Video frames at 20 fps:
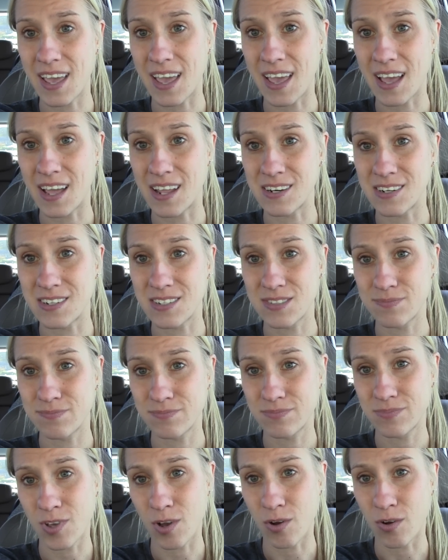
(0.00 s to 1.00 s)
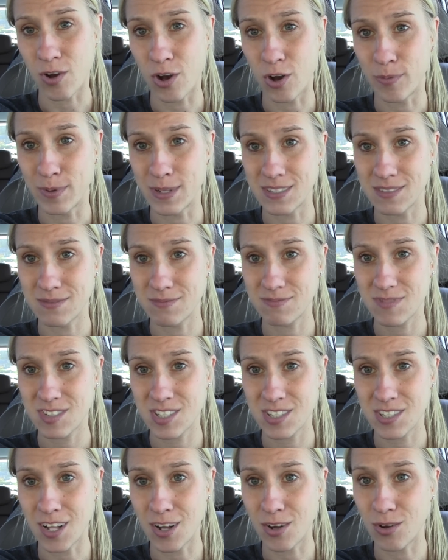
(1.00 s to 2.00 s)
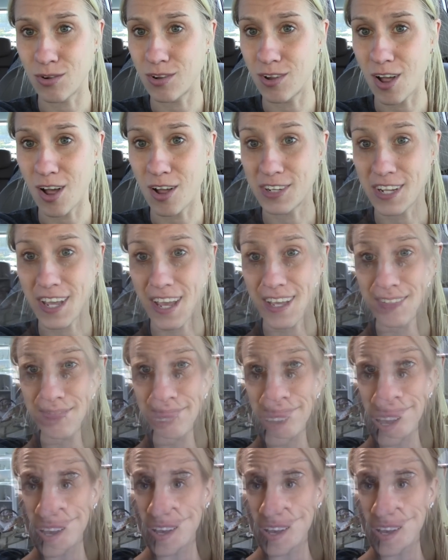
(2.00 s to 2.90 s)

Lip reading: and go home and snuggle all day.